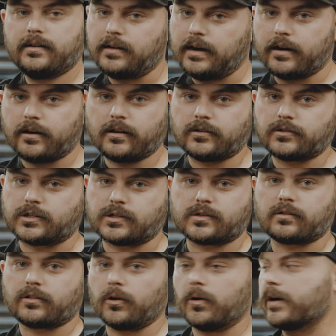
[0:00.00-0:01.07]
I don't know,
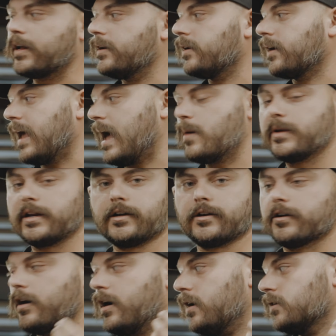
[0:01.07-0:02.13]
just throw it in a cabinet in your
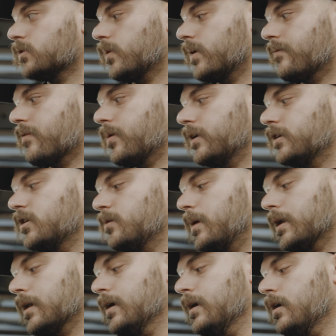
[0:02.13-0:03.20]
garage or whatever you wanna do,
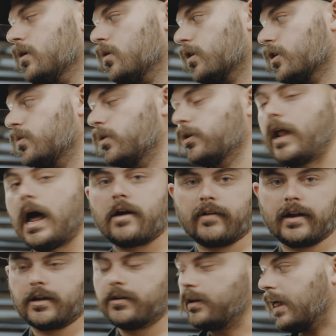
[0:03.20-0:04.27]
but you will not
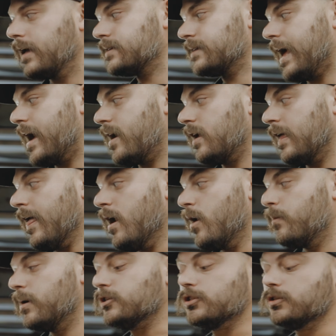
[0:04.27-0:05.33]
reutilize that,
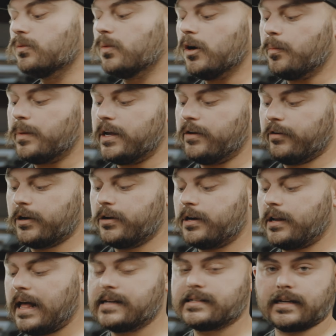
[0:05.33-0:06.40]
but you will be
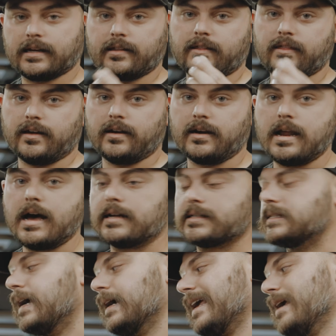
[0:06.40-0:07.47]
reutilizing the
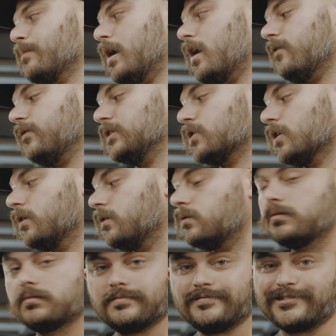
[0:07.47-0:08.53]
nuts that came off, so
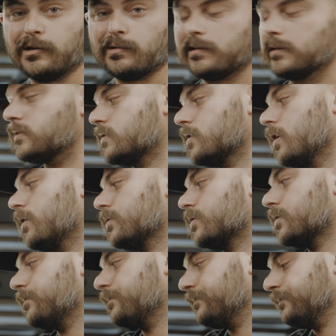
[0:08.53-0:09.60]
don't lose those.